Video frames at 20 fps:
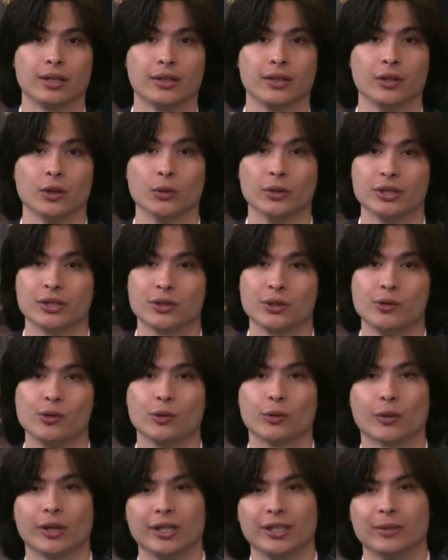the only two
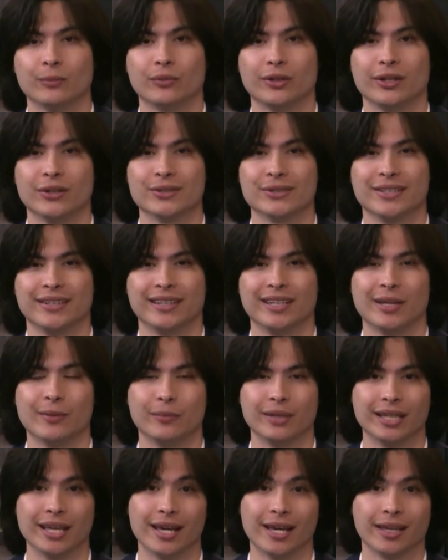Ukrainian players in the
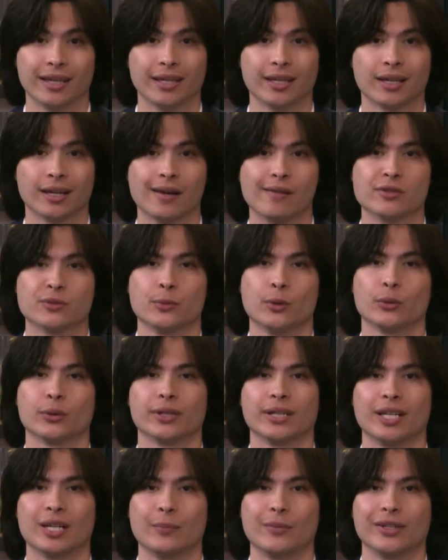NBA, have spoken
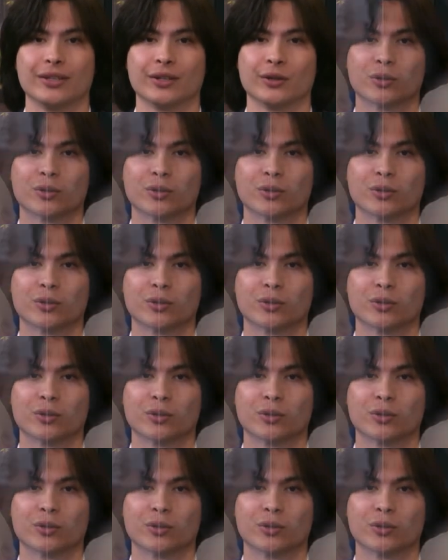out about the